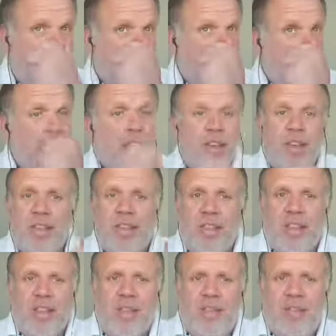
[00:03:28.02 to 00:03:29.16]
I think the other thing
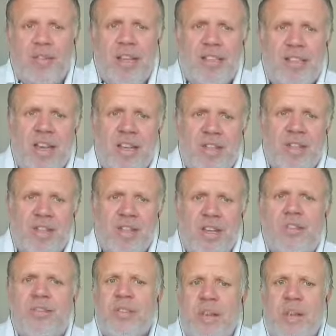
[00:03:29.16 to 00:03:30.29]
that you need to ask
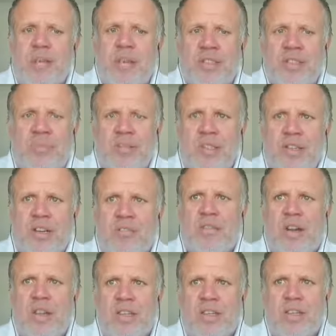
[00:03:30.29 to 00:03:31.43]
yourself, as I'm asking myself
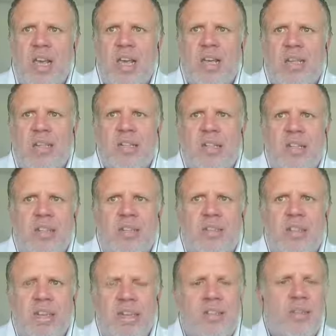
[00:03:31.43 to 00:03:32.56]
right this second,
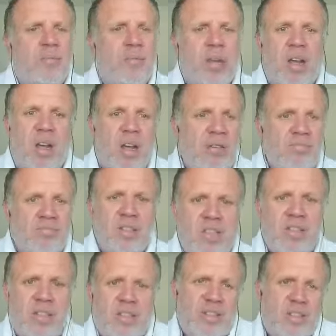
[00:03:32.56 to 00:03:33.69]
is it blah?
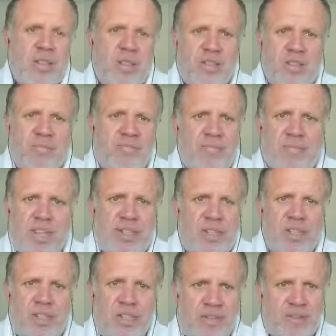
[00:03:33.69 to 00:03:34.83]
Is it just
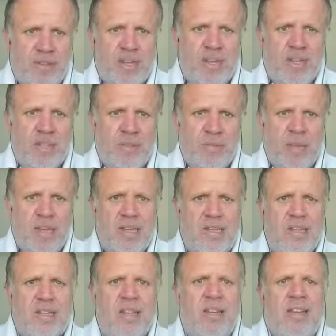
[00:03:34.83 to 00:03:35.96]
filling space?
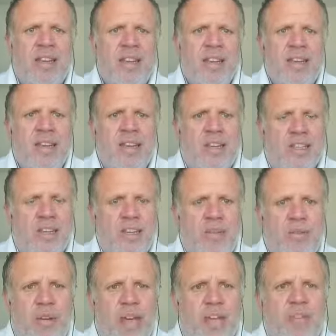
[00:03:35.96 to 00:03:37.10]
Is it
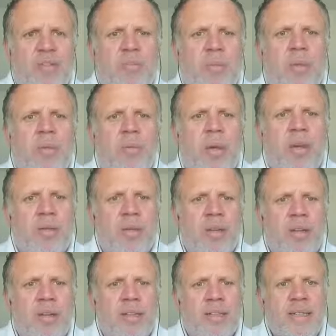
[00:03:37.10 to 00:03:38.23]
creative
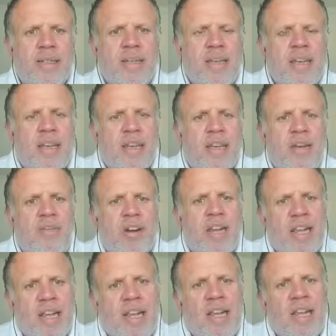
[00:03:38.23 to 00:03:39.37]
wallpaper? Think very
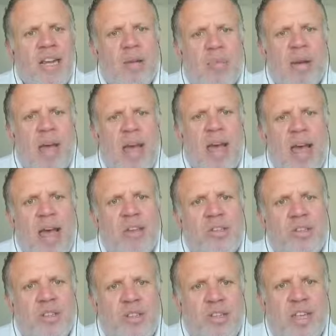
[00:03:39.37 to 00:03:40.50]
clearly about how
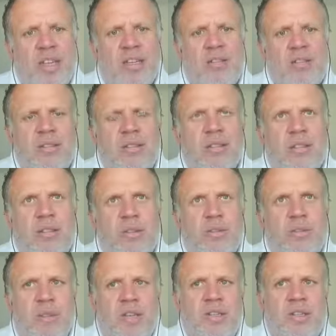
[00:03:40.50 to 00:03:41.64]
succinct
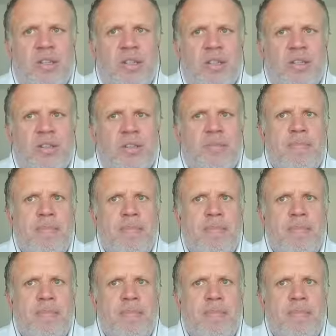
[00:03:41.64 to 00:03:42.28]
your message is.